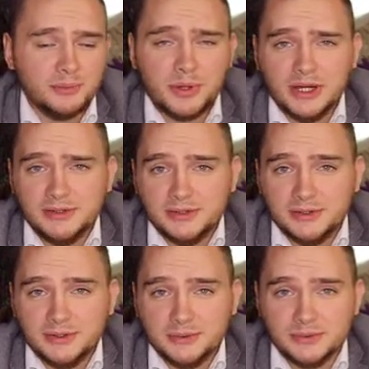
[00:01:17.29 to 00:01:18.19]

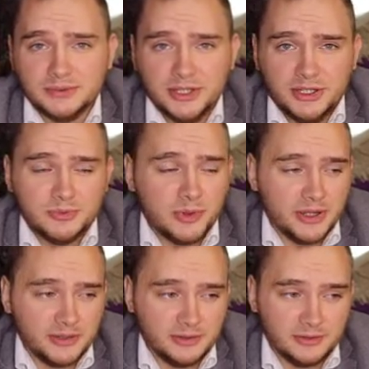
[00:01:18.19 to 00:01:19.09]
but you can
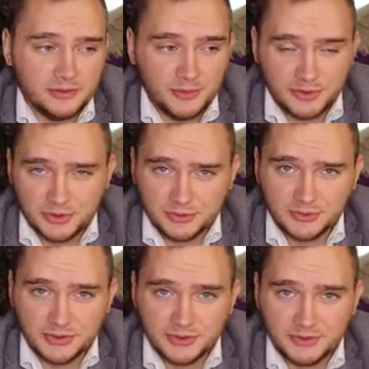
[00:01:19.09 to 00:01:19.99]
buy
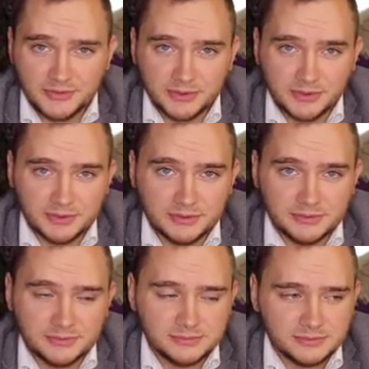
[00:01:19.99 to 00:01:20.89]
Robinhood if you
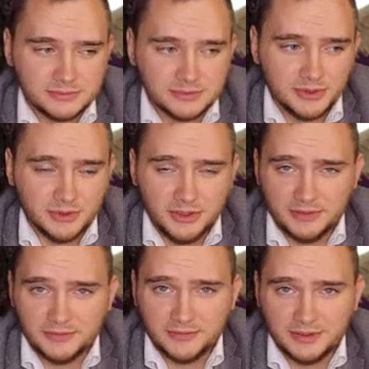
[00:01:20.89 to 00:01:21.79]
don't
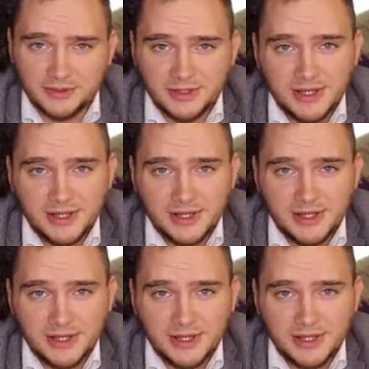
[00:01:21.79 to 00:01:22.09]
have uh,